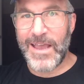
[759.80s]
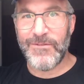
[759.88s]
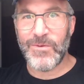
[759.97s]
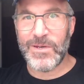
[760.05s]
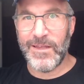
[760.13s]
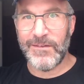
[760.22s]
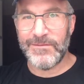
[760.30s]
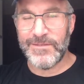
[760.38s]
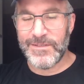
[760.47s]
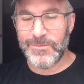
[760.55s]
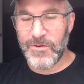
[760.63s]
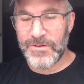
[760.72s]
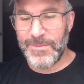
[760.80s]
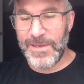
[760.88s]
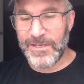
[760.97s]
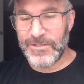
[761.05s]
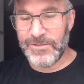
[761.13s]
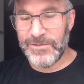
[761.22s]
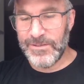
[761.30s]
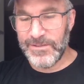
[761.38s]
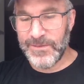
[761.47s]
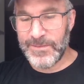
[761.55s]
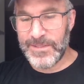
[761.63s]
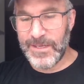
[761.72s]
Everyone loves Birthday
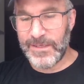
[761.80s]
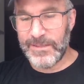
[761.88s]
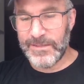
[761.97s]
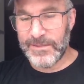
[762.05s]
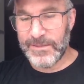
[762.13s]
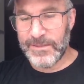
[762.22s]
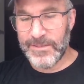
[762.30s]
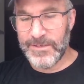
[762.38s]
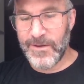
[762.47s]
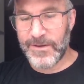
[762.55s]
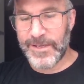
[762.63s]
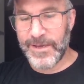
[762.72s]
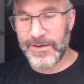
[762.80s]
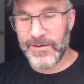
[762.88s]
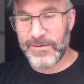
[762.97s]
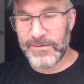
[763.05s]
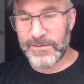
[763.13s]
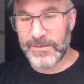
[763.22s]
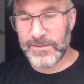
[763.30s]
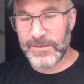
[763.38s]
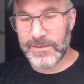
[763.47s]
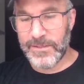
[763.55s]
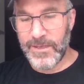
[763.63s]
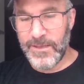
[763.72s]
Pikachus from Sellies. Dark
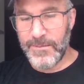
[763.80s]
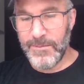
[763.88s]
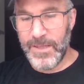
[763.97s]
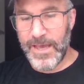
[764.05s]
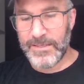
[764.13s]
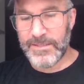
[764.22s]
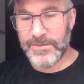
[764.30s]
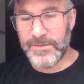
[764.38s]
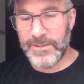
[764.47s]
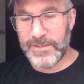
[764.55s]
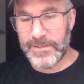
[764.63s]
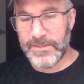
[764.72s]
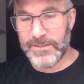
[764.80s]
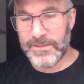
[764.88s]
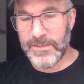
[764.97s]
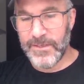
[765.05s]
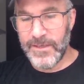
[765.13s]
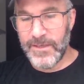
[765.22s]
Gyarados. Blastoise.